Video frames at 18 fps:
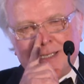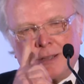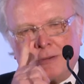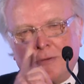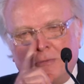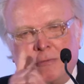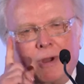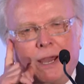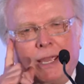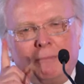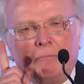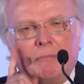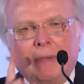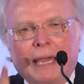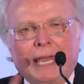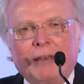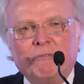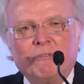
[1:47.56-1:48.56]
the right
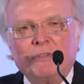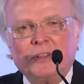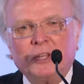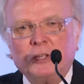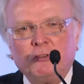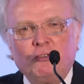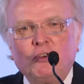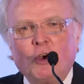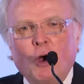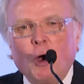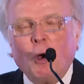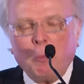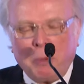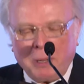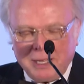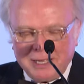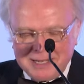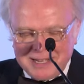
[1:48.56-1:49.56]
man for the job.
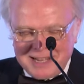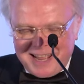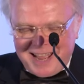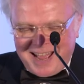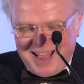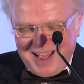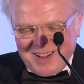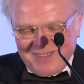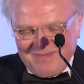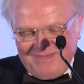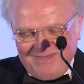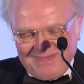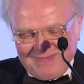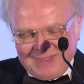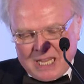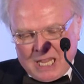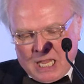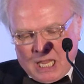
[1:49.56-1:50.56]

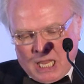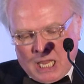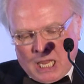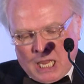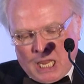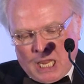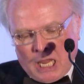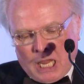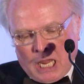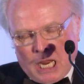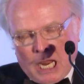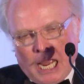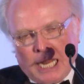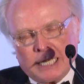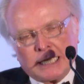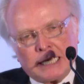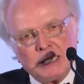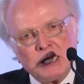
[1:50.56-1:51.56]
Um,
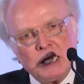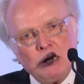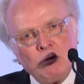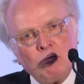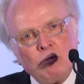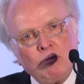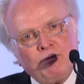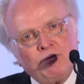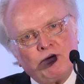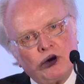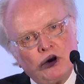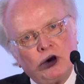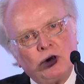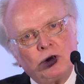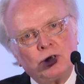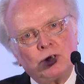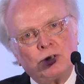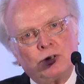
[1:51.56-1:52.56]
and as he
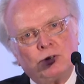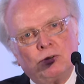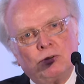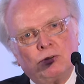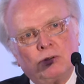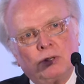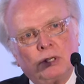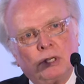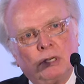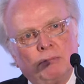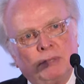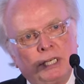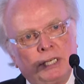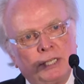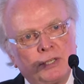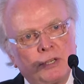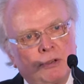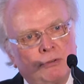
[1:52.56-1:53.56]
referred to um,
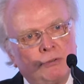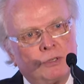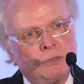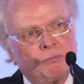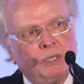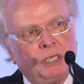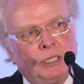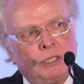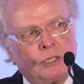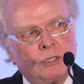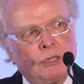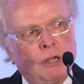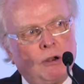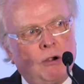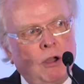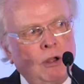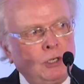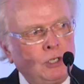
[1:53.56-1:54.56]
in his own speech,
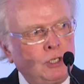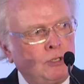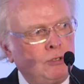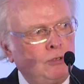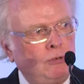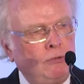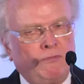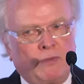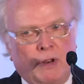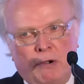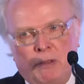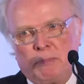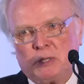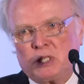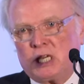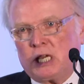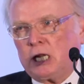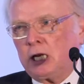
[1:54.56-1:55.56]
there are two very
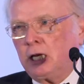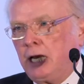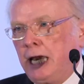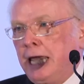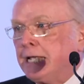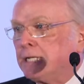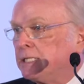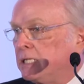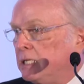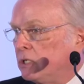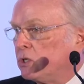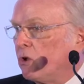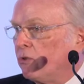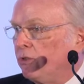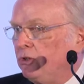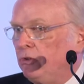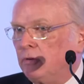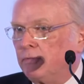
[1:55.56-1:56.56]
particular legacies
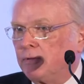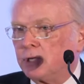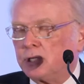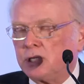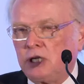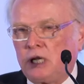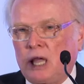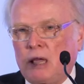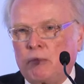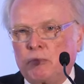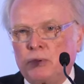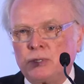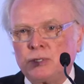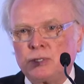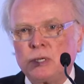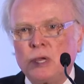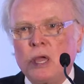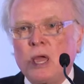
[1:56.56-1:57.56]
on the university
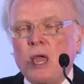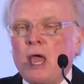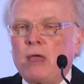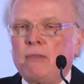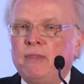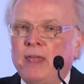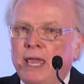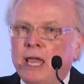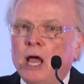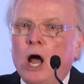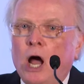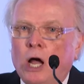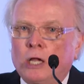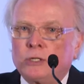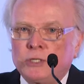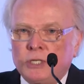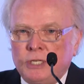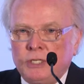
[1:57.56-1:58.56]
campus, and they,
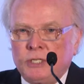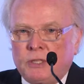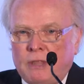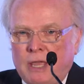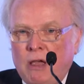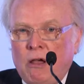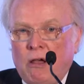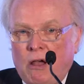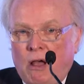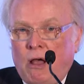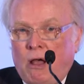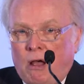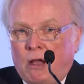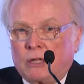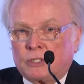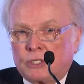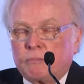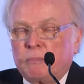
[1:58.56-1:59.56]
artist, they are
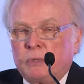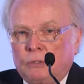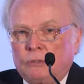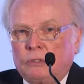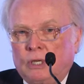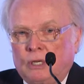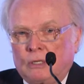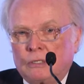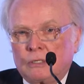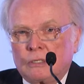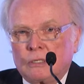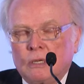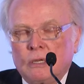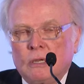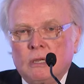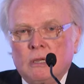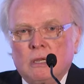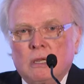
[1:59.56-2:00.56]
arts buildings.
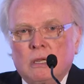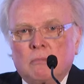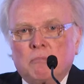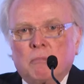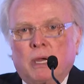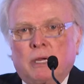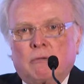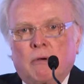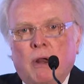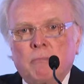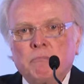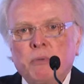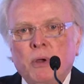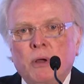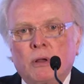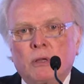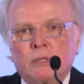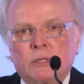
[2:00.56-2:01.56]
My
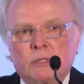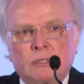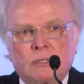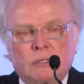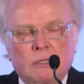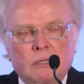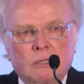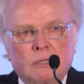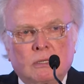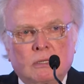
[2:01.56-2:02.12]
grandpa's